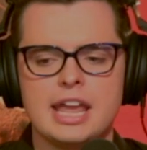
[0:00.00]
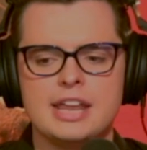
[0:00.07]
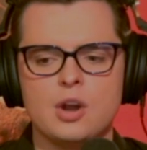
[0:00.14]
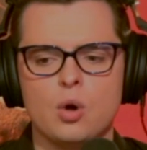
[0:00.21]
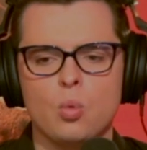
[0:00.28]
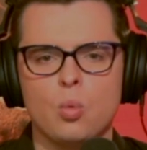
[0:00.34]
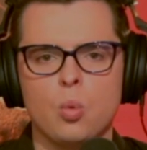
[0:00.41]

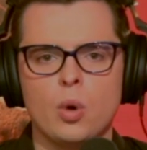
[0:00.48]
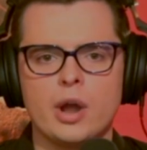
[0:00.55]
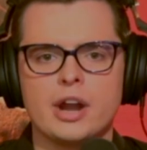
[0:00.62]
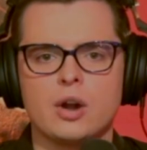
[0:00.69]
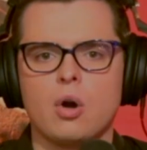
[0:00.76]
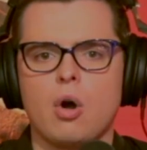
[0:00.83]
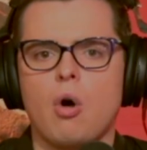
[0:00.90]
and
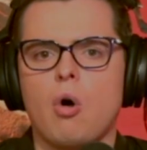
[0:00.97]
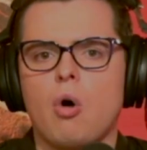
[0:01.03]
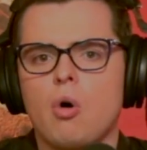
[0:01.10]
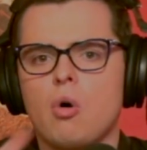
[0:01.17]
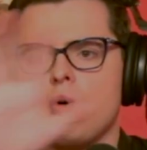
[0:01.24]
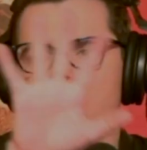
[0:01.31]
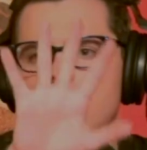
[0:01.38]
where
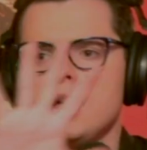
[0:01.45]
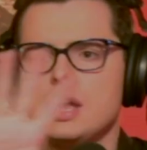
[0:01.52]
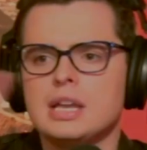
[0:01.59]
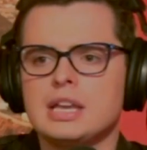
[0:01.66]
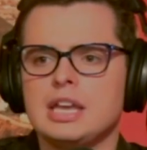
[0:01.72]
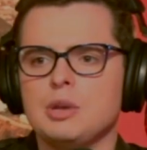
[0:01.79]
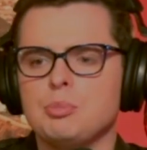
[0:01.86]
all
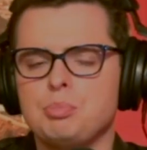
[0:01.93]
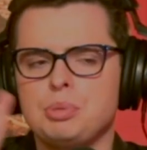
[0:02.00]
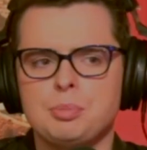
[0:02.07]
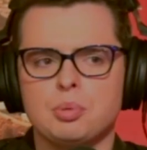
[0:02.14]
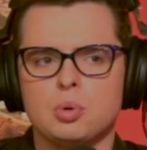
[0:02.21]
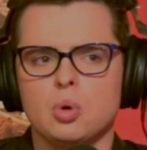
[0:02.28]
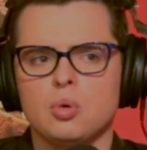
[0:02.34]
can
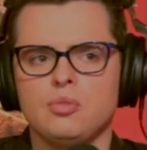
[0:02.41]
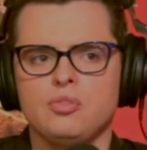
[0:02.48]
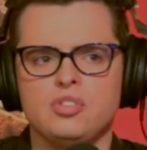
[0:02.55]
people